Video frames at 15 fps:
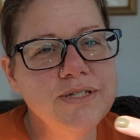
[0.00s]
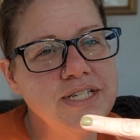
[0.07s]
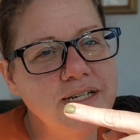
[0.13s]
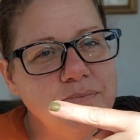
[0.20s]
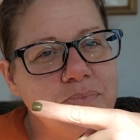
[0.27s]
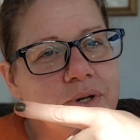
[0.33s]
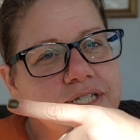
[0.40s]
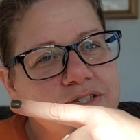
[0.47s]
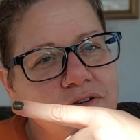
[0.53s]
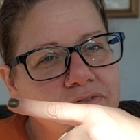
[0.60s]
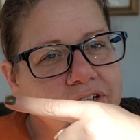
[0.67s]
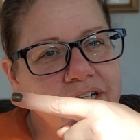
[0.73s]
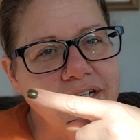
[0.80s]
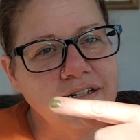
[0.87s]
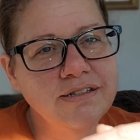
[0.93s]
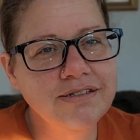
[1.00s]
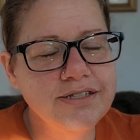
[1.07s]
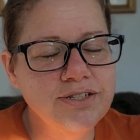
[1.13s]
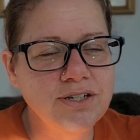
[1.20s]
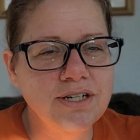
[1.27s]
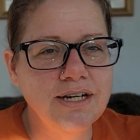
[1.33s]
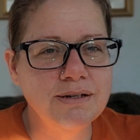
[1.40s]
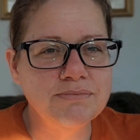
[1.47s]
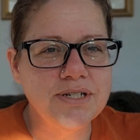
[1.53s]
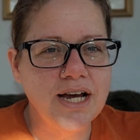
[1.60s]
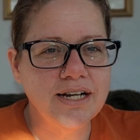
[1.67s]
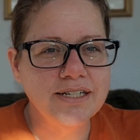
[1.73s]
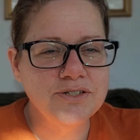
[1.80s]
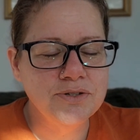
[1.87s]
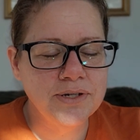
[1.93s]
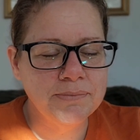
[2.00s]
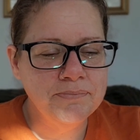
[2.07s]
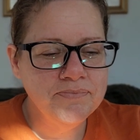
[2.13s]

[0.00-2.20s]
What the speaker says: Brett's over here, so I'm talking to him.